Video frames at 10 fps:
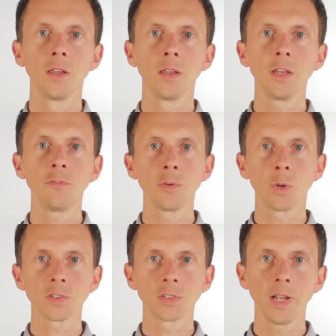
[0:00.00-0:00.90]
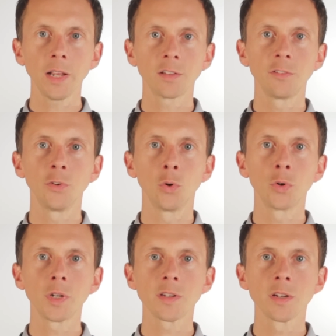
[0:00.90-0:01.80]
If you are selected for
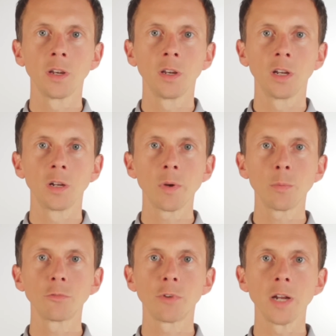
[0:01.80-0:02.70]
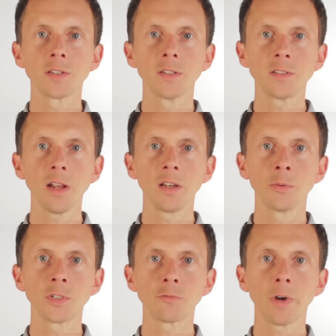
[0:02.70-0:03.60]
audit, we will write and tell you
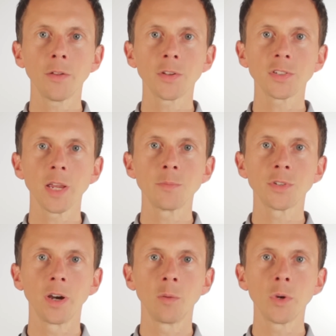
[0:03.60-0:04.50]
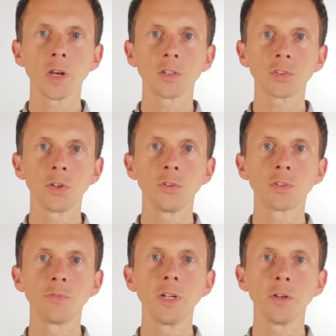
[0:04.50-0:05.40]
at around the same time we ask you to
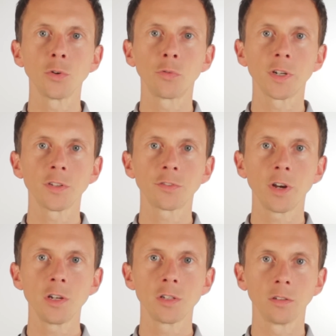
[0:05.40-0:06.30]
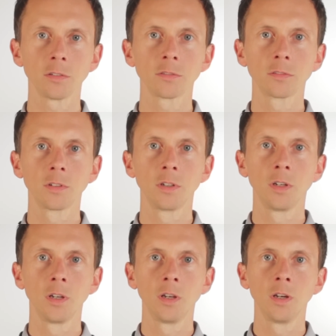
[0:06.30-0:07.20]
renew your registration.
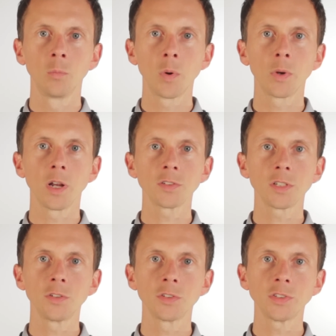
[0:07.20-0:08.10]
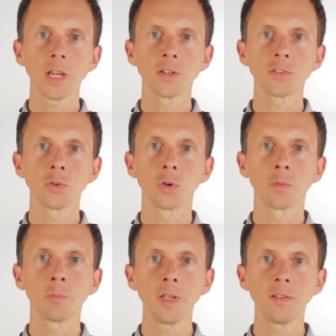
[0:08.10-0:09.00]
We will ask you to send us your
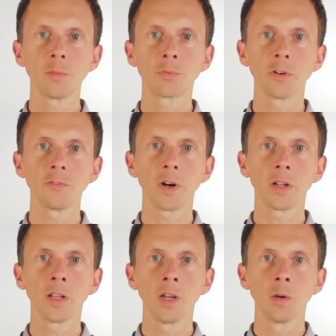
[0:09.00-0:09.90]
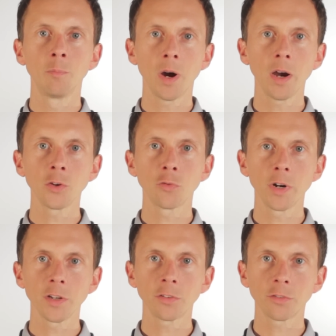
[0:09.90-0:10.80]
completed profile by your
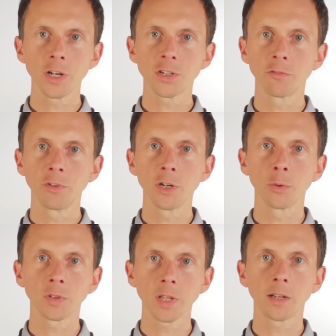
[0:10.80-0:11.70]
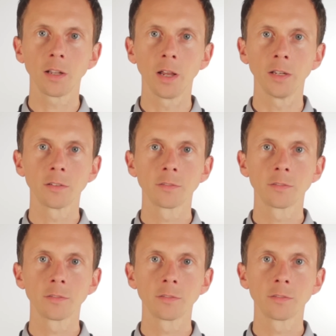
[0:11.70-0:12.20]
registration renewal deadline.